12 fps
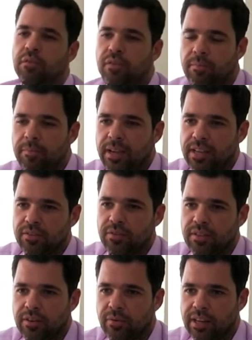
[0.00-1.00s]
The offer made
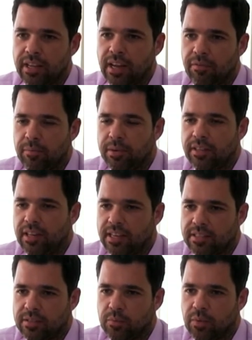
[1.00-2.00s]
to the Greek government
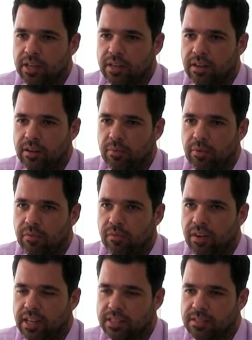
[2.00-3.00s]
last week
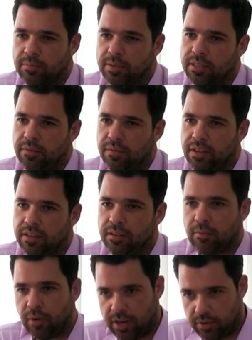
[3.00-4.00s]
reflects
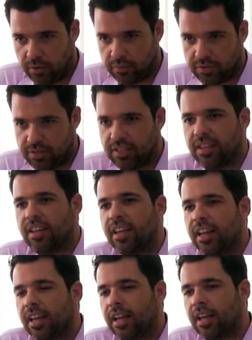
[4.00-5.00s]
specific trade-offs.
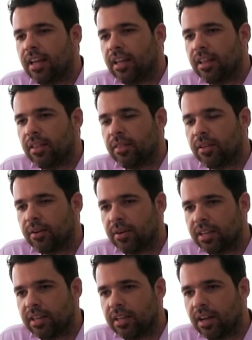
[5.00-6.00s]
The
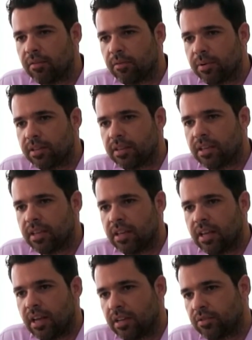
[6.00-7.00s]
Greek government
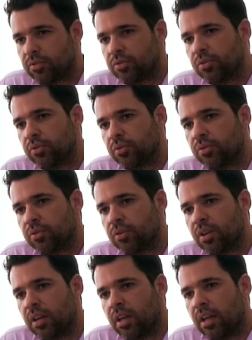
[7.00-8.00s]
has to
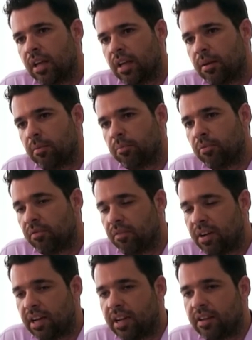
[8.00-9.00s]

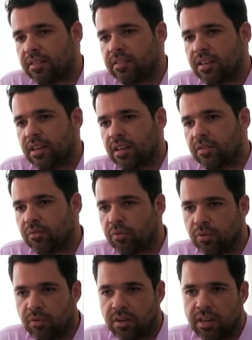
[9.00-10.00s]
provide a
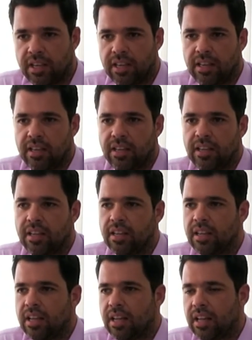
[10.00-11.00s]
truly
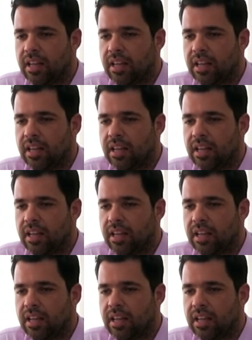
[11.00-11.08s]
